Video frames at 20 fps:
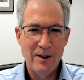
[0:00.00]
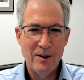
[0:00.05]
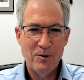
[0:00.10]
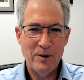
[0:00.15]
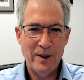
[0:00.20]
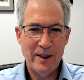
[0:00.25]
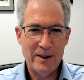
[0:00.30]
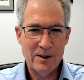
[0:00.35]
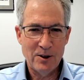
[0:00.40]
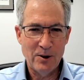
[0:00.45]

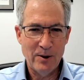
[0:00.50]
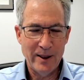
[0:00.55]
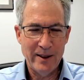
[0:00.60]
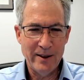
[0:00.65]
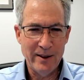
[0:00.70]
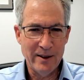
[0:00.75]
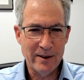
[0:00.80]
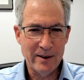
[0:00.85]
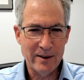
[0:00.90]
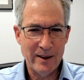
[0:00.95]
right? So I
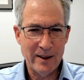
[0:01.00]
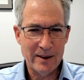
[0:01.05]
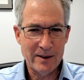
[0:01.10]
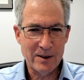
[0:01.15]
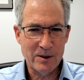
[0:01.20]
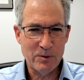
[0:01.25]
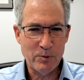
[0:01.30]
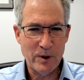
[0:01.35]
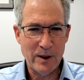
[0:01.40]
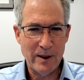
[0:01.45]
think
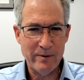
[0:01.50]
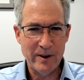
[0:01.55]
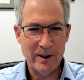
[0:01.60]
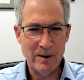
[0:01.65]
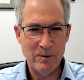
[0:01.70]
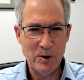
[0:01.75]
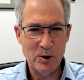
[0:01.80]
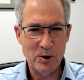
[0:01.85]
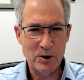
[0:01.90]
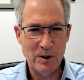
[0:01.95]
that's probably
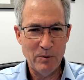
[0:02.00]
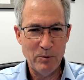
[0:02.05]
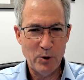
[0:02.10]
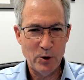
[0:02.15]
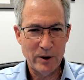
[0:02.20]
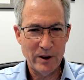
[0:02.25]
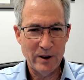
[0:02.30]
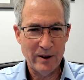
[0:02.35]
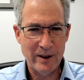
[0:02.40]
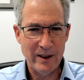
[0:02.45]
the most
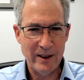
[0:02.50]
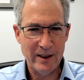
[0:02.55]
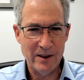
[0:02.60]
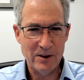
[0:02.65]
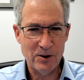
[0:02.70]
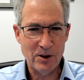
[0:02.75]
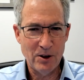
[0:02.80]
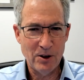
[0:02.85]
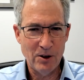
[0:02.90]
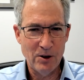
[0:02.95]
important thing,
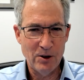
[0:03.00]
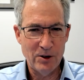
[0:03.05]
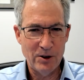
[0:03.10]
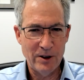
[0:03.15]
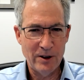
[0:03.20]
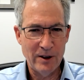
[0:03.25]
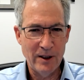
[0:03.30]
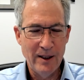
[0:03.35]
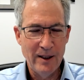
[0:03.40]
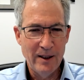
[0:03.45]
is to
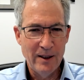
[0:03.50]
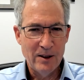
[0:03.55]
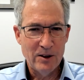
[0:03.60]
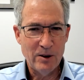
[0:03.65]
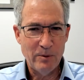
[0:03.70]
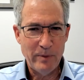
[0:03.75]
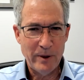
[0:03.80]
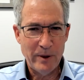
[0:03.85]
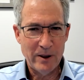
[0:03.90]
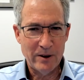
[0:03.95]
learn
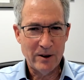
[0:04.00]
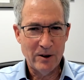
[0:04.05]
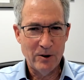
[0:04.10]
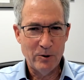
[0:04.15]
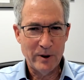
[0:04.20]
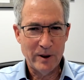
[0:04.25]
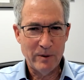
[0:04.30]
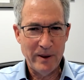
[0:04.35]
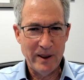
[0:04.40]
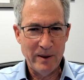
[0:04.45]
to partner
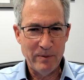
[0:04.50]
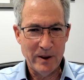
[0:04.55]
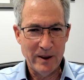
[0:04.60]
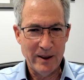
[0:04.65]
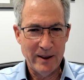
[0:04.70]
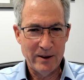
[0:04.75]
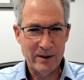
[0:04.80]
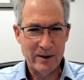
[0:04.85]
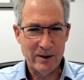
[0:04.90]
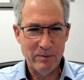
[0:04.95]
with people
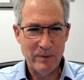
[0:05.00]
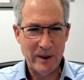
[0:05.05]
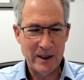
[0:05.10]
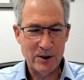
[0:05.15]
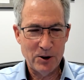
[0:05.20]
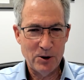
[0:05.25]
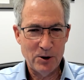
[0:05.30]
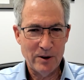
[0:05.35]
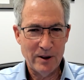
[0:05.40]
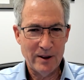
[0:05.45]
and to make
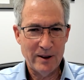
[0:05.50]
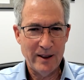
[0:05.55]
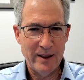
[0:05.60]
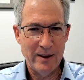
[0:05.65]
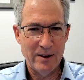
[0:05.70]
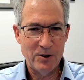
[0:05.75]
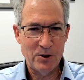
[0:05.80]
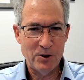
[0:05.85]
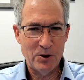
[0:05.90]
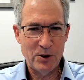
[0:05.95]
sure that
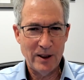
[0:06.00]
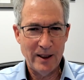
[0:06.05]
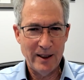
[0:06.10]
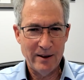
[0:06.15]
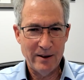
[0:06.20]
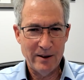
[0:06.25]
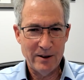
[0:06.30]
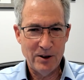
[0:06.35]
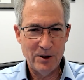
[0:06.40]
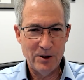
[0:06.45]
they
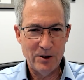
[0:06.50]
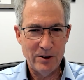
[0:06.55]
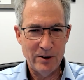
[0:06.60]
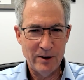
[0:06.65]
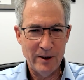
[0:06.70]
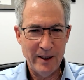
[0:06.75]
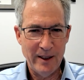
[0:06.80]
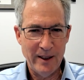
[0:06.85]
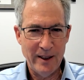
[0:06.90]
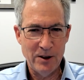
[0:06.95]
understand that
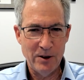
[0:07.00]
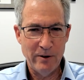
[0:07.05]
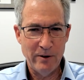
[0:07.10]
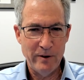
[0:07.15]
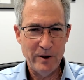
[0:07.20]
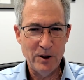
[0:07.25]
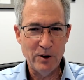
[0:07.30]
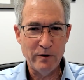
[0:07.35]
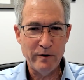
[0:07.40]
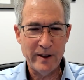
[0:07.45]
you're
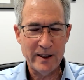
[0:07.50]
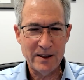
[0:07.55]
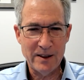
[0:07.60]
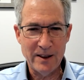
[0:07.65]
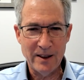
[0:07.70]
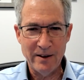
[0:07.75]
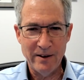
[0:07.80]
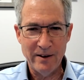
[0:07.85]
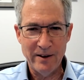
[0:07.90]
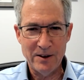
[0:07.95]

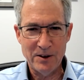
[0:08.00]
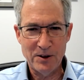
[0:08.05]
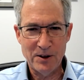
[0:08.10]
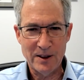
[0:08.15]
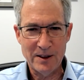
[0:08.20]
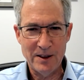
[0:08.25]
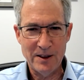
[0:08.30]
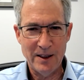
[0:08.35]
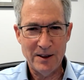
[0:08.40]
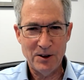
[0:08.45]
vested in their
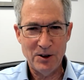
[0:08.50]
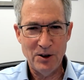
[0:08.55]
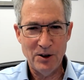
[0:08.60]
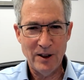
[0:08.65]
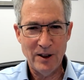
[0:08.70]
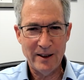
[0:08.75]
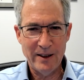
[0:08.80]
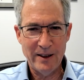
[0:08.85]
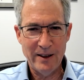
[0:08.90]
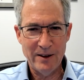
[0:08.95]
success. You're
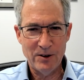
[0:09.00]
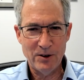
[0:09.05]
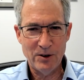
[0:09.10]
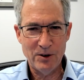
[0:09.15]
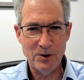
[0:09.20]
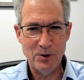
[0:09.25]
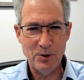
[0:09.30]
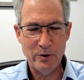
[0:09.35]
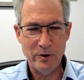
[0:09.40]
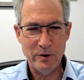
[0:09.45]
here
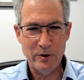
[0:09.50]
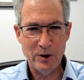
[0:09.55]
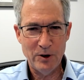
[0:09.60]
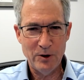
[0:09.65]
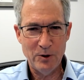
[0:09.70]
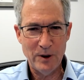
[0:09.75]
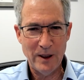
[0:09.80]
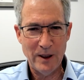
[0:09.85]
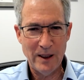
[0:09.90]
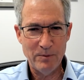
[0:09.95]

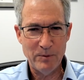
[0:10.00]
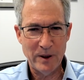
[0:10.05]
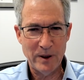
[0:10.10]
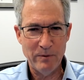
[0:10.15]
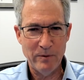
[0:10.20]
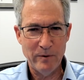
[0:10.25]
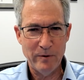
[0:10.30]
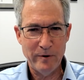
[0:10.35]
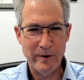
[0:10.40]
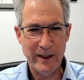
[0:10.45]
to help
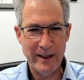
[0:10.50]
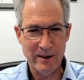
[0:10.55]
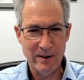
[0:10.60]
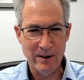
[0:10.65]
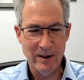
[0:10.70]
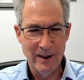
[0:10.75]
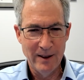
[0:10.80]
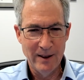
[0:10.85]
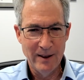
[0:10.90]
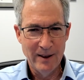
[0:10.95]
them
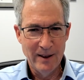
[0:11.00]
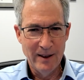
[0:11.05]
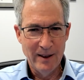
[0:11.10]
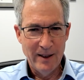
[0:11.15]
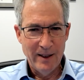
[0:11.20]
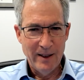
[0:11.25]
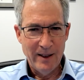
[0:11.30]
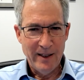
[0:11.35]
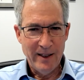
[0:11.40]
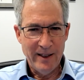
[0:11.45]
fail.
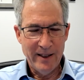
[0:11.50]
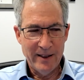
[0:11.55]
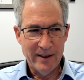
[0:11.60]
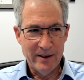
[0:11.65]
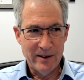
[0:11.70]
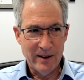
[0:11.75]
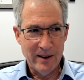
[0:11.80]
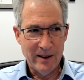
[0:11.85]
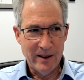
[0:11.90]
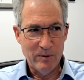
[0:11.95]

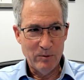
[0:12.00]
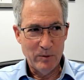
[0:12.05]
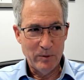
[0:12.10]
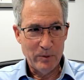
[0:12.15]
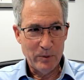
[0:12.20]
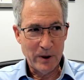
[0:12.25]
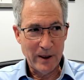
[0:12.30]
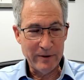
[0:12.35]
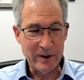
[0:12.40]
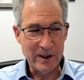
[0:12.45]
And
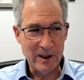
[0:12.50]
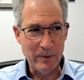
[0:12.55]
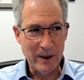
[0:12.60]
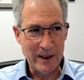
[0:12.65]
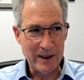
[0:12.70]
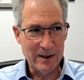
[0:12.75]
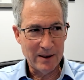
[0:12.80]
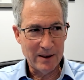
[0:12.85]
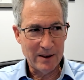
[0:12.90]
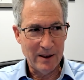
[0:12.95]
privacy
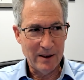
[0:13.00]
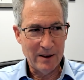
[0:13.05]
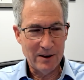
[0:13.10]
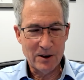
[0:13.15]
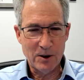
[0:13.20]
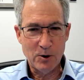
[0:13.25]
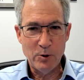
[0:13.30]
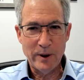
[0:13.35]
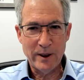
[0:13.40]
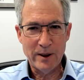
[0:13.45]
by design
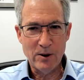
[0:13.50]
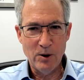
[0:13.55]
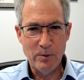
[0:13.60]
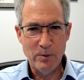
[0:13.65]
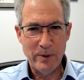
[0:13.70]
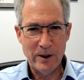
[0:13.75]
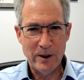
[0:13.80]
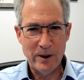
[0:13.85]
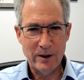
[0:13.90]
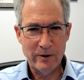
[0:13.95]
is a critical
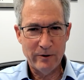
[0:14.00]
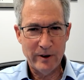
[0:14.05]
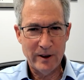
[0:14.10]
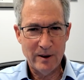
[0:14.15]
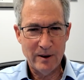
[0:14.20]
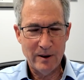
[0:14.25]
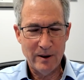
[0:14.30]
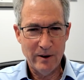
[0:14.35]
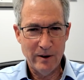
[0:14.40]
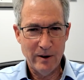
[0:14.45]
part of
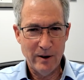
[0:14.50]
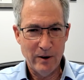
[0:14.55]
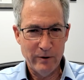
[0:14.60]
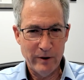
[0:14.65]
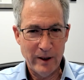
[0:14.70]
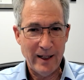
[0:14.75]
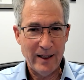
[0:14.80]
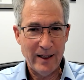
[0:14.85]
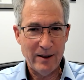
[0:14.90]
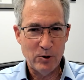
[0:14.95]

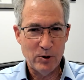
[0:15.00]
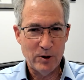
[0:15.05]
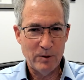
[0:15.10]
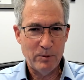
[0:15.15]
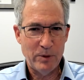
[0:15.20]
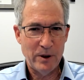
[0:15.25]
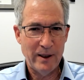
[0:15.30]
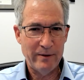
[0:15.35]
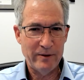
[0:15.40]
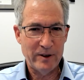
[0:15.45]
our
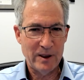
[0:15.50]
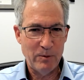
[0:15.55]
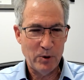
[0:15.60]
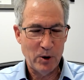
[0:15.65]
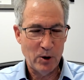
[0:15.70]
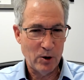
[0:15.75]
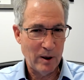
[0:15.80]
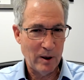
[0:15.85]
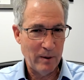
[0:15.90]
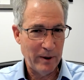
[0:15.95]
privacy
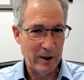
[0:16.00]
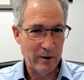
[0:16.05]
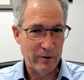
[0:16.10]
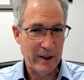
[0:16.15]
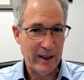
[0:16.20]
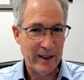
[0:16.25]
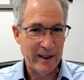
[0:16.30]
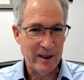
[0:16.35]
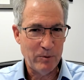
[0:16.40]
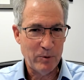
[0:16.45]
program and of
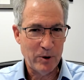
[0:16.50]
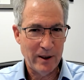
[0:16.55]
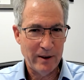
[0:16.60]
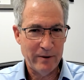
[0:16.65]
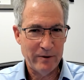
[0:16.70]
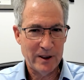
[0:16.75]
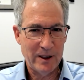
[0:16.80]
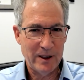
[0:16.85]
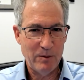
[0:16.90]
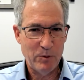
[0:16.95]
any
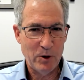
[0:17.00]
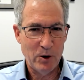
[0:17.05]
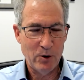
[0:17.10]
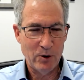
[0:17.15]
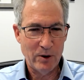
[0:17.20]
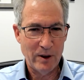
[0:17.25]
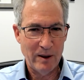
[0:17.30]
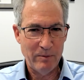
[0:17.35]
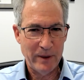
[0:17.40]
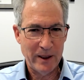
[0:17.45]
privacy
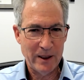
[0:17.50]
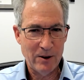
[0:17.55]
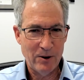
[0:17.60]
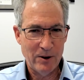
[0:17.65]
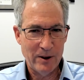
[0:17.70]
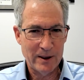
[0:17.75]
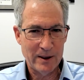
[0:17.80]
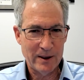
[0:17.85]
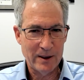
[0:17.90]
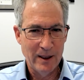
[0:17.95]
program,
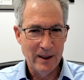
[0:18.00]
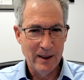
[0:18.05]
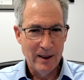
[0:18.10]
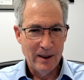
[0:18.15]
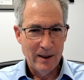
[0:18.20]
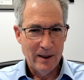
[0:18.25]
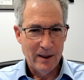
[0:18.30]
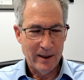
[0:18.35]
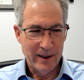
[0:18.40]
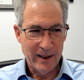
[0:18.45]
because,
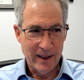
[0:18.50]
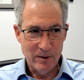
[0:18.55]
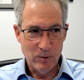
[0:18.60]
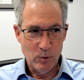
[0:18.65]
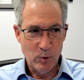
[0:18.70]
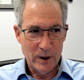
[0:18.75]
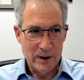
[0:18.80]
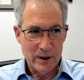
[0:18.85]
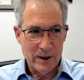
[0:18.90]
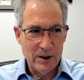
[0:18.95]

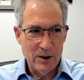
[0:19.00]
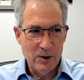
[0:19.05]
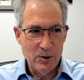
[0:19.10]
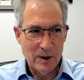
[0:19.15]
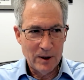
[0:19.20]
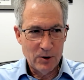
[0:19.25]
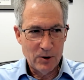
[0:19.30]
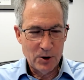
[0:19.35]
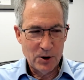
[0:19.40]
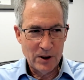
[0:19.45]
again, once
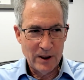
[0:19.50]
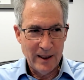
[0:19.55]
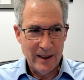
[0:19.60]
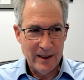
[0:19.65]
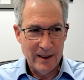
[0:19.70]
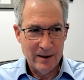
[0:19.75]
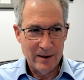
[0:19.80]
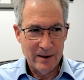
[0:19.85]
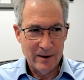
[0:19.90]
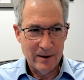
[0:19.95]
you
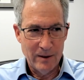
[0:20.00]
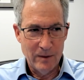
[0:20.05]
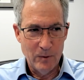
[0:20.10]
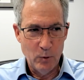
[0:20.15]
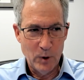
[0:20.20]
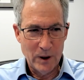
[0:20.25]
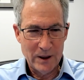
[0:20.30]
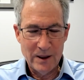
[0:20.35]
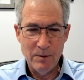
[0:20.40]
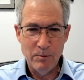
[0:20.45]
understand
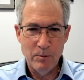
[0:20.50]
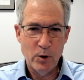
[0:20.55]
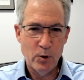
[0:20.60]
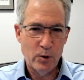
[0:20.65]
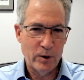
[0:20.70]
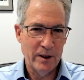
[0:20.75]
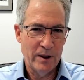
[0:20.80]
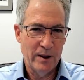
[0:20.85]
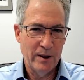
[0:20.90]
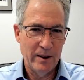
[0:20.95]
what's
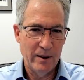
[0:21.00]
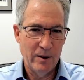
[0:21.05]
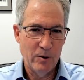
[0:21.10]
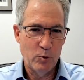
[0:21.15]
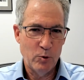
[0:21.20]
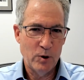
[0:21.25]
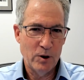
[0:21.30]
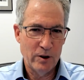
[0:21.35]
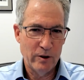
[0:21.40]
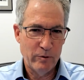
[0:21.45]
important in the
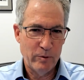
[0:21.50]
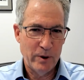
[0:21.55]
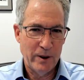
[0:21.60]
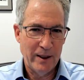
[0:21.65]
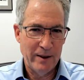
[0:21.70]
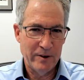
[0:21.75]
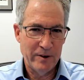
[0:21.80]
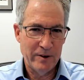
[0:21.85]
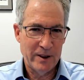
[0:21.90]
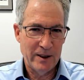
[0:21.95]
world of
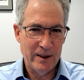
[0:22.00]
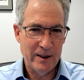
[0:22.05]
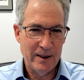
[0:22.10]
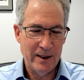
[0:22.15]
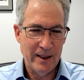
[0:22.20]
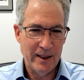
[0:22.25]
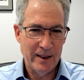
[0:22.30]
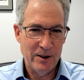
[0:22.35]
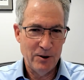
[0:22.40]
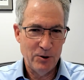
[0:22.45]

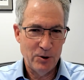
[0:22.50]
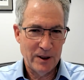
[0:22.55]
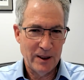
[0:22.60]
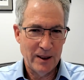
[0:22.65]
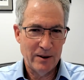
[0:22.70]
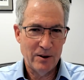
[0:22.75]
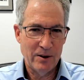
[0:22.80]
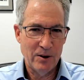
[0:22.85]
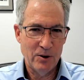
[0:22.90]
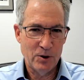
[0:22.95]
privacy and you
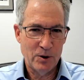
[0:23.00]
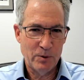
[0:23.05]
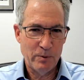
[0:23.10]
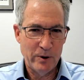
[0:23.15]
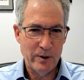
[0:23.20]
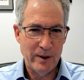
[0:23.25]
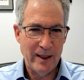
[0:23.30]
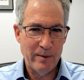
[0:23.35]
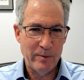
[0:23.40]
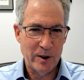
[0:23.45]
set those
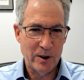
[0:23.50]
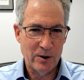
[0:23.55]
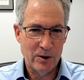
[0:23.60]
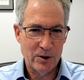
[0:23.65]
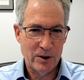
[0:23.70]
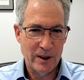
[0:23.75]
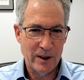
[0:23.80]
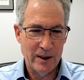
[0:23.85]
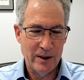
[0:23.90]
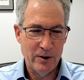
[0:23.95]

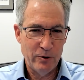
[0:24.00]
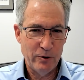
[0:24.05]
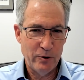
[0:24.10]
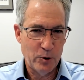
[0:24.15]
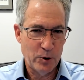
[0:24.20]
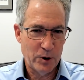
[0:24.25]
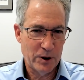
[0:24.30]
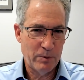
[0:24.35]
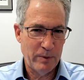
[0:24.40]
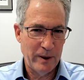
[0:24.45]
parameters and you
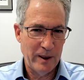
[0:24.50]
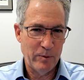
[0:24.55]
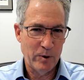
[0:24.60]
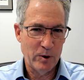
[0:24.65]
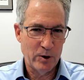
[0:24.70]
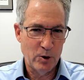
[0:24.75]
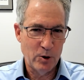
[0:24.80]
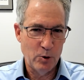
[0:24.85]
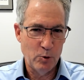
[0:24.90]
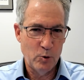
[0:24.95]
force
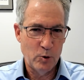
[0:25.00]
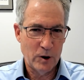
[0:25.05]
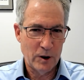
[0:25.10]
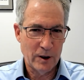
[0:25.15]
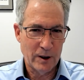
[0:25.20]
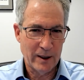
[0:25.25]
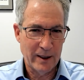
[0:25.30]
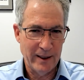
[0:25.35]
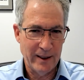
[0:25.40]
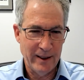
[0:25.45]
people to
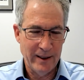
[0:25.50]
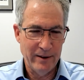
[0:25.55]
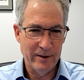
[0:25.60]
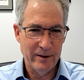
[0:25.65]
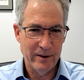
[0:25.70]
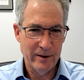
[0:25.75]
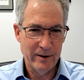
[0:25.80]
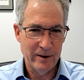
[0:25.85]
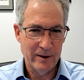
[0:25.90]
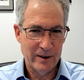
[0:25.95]
work
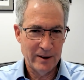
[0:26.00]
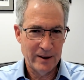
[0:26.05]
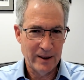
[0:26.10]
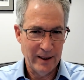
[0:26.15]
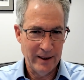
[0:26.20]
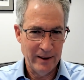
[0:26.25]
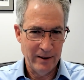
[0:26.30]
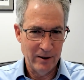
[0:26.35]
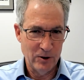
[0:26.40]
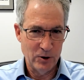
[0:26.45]

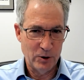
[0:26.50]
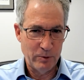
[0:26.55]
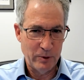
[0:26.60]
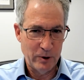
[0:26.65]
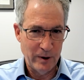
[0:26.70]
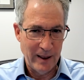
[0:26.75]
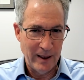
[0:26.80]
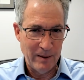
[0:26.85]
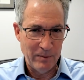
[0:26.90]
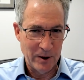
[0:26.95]
inside those
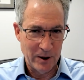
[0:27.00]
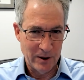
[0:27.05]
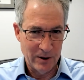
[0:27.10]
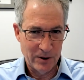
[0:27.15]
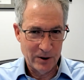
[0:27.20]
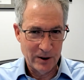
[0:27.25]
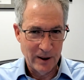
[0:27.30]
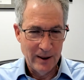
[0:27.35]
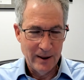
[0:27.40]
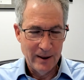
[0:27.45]
parameters,